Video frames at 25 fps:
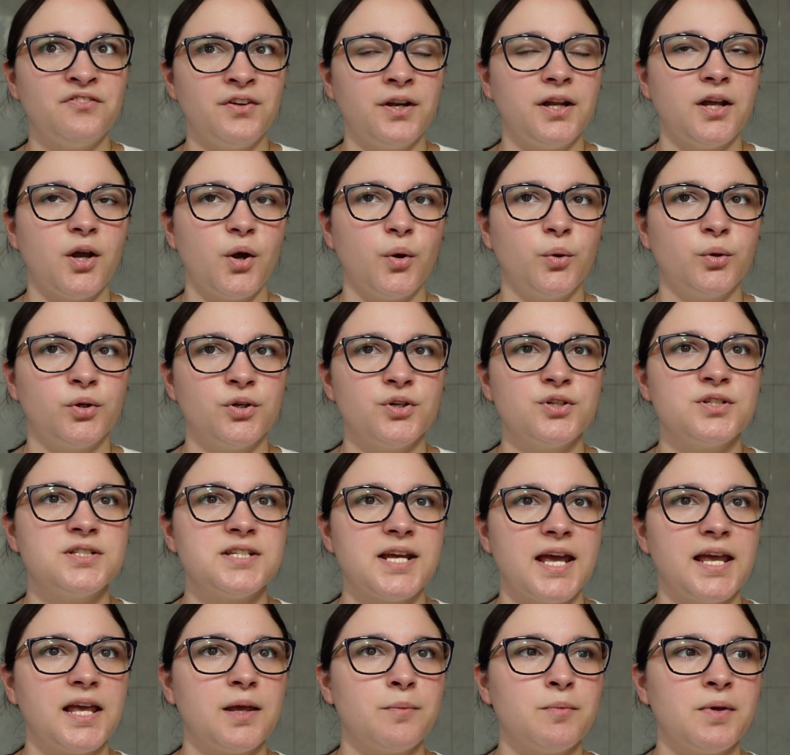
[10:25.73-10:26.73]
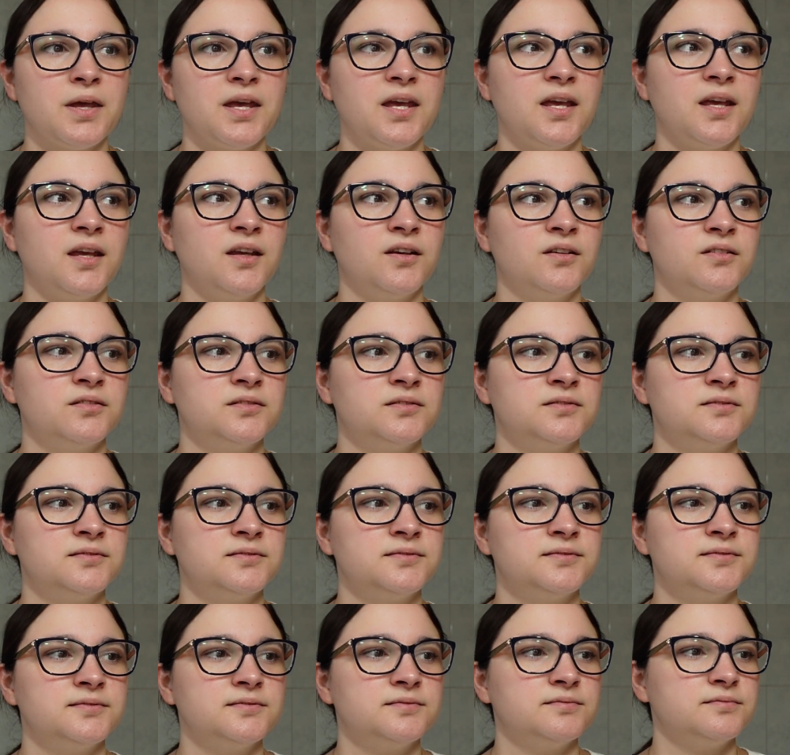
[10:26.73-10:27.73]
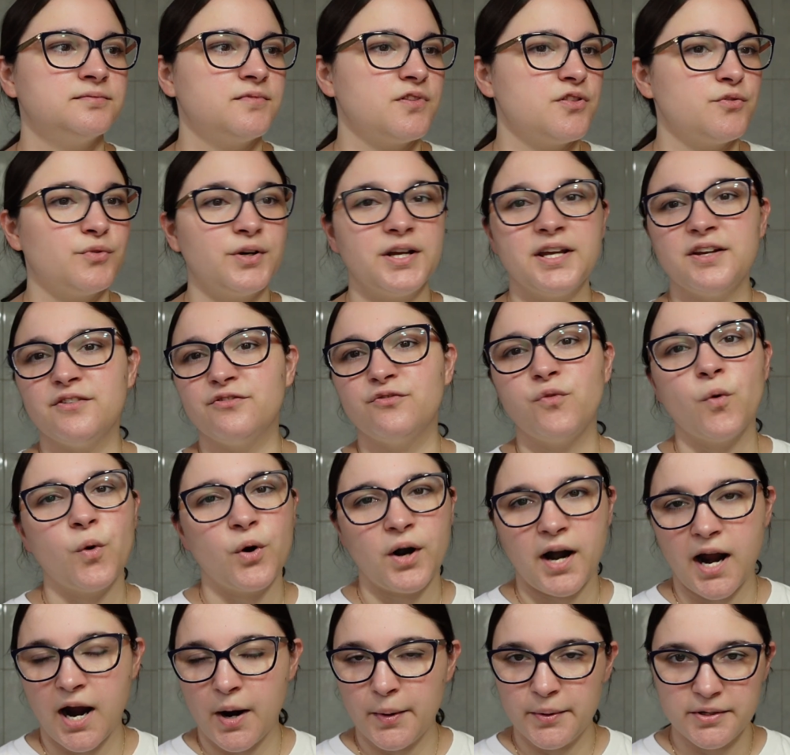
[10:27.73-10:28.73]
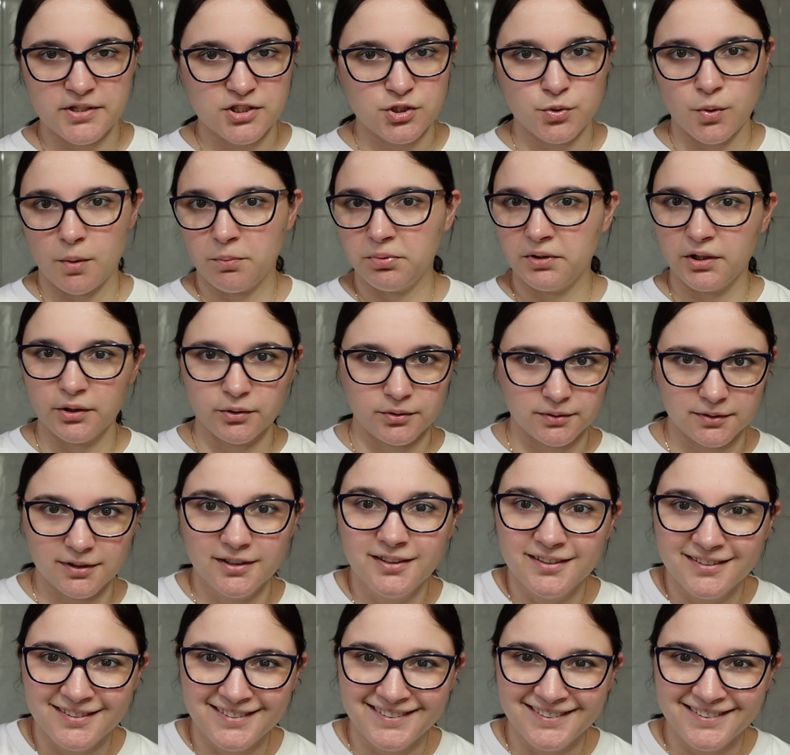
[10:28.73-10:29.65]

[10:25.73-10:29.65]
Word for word: video could take me three, four hours to upload.